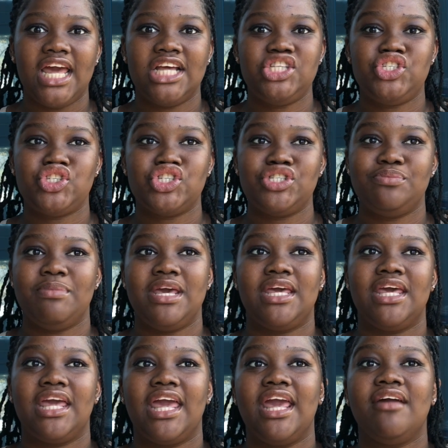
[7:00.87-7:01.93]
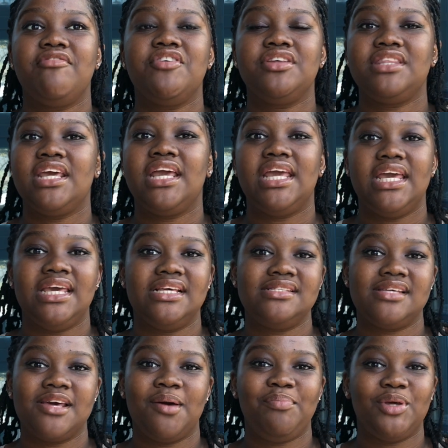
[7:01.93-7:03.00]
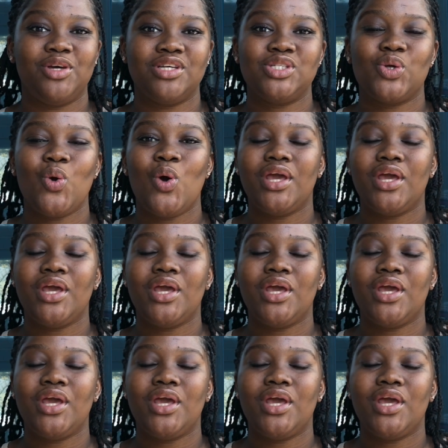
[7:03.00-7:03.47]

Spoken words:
it's just making everything easier because